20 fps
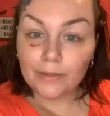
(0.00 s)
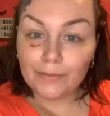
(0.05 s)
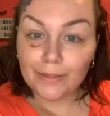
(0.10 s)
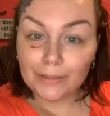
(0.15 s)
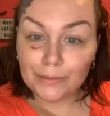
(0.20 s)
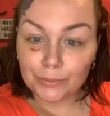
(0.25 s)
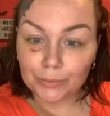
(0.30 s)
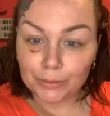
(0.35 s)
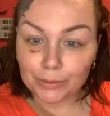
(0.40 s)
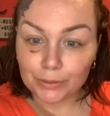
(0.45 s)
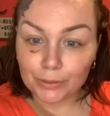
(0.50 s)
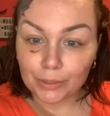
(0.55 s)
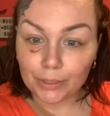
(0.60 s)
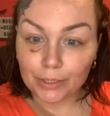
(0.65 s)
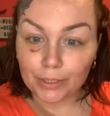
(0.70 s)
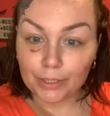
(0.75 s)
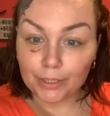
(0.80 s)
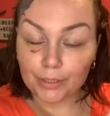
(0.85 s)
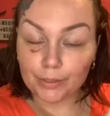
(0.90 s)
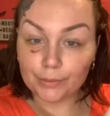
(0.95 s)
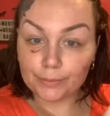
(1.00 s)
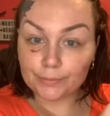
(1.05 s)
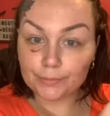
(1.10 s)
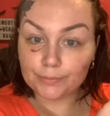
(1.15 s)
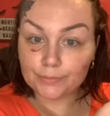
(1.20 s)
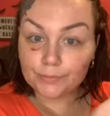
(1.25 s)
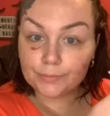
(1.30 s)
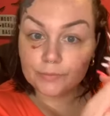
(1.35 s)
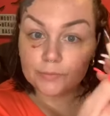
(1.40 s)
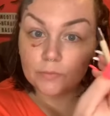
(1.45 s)
Now that's really dark, ain't
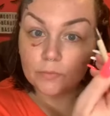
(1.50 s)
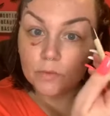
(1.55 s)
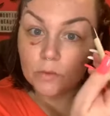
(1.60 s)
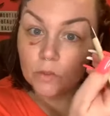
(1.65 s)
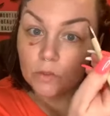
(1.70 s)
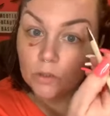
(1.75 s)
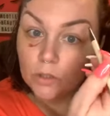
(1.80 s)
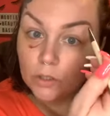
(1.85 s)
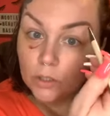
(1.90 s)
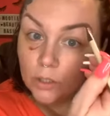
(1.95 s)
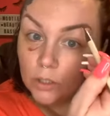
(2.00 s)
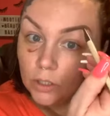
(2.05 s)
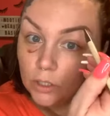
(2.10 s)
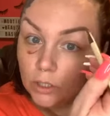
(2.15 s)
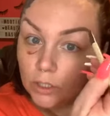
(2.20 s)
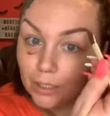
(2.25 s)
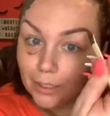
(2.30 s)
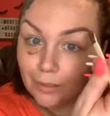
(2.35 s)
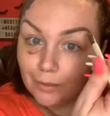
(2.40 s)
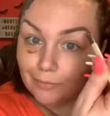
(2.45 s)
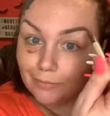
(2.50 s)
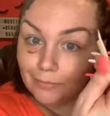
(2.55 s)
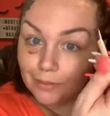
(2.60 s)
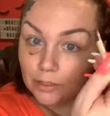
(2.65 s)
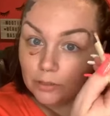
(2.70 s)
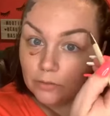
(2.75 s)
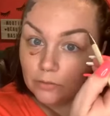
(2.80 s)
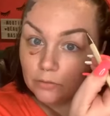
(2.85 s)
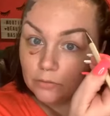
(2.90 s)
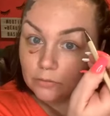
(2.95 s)
it? I don't
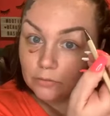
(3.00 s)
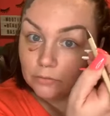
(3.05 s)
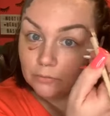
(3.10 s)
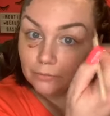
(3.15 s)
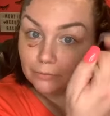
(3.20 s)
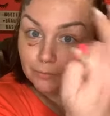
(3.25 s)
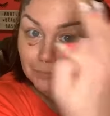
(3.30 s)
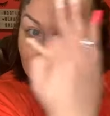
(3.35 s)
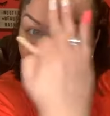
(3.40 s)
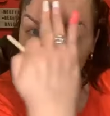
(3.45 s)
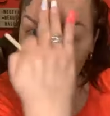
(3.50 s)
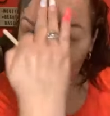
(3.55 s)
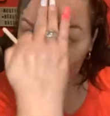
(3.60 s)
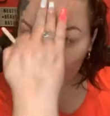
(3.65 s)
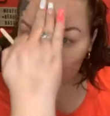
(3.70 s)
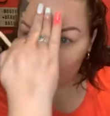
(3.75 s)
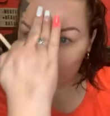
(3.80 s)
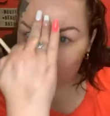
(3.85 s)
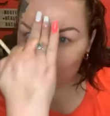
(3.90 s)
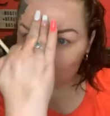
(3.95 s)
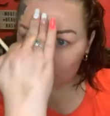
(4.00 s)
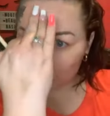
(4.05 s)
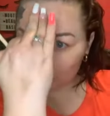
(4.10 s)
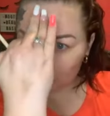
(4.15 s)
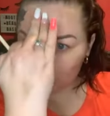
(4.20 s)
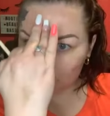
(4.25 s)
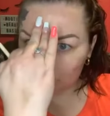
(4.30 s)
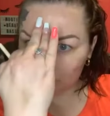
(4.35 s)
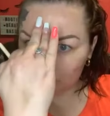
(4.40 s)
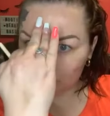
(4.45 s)
know. My forehead's
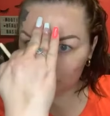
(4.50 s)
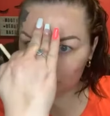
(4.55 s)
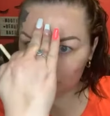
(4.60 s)
real,